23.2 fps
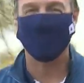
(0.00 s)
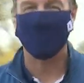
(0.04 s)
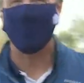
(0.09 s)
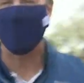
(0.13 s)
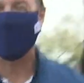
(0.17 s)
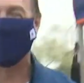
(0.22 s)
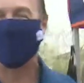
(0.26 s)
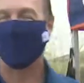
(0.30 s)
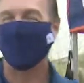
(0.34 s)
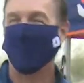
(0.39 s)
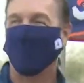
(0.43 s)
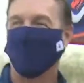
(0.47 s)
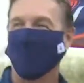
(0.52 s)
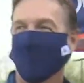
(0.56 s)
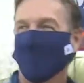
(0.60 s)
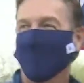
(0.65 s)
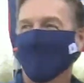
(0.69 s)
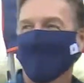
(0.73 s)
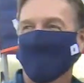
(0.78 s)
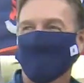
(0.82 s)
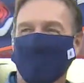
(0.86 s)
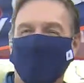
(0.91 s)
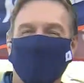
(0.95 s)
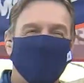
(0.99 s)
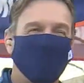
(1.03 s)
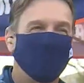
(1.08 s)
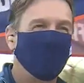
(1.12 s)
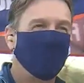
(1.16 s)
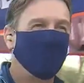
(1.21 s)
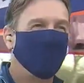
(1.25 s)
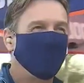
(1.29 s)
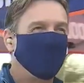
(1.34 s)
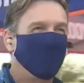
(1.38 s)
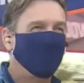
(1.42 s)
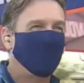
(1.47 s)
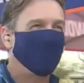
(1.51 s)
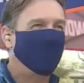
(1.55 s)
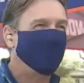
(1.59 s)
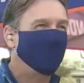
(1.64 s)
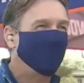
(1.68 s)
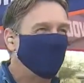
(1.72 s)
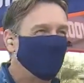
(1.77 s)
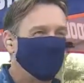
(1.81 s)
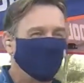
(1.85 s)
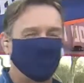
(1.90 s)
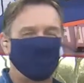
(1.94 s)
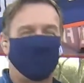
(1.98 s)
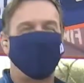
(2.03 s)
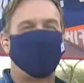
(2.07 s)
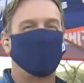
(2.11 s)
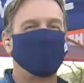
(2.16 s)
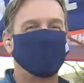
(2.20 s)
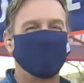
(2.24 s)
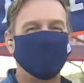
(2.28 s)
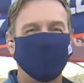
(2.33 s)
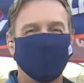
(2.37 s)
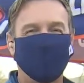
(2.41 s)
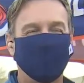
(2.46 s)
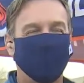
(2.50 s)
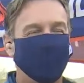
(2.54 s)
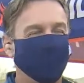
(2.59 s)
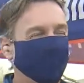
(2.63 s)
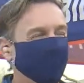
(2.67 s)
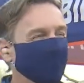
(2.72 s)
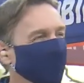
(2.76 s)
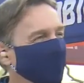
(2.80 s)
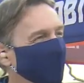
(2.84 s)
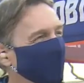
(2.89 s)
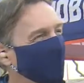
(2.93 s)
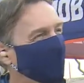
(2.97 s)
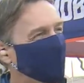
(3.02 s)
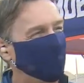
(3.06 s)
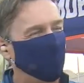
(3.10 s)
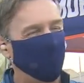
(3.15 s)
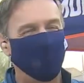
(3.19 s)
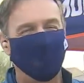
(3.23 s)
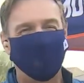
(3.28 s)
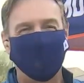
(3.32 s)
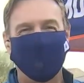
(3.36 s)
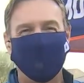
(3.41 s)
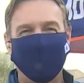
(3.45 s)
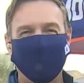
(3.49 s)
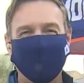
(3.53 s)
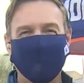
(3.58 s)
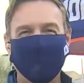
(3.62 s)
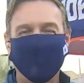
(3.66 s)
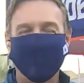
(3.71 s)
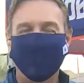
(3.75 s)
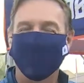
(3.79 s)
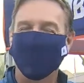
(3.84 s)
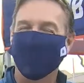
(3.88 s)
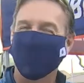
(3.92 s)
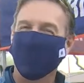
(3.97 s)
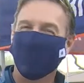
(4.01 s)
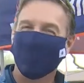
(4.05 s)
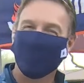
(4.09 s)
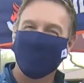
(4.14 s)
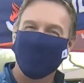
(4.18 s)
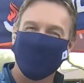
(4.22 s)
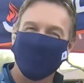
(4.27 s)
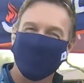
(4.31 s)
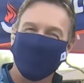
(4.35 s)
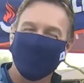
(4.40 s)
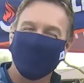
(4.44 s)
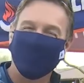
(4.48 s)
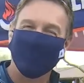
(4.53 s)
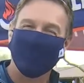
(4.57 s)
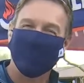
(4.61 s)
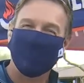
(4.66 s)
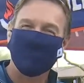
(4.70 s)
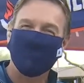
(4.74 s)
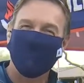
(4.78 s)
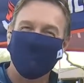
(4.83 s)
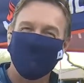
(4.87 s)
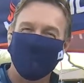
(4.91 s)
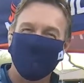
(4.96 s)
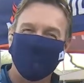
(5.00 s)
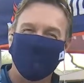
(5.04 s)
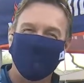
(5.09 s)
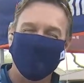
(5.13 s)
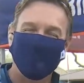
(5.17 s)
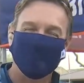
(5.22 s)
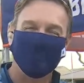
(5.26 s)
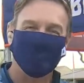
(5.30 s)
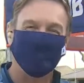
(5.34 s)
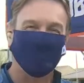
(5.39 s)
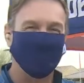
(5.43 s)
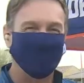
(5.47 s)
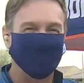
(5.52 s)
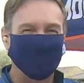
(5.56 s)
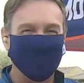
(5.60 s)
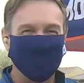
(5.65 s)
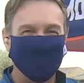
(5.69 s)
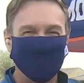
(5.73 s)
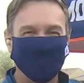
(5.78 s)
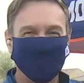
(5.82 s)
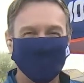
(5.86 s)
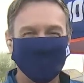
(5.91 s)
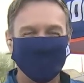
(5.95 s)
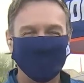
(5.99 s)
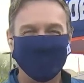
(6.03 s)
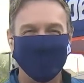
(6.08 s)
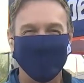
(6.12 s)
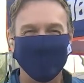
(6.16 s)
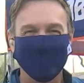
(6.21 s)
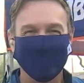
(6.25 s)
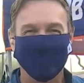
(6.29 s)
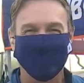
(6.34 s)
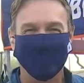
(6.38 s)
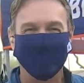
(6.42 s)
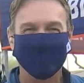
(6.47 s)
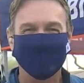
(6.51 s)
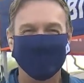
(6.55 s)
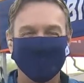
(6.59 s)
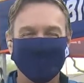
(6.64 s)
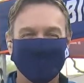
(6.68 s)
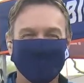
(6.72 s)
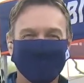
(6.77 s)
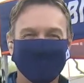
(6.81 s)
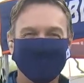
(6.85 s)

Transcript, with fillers: And how about that? They're running like a sports league that didn't go so well, and they opened up a mobile pizza place. How cool is that, you guys?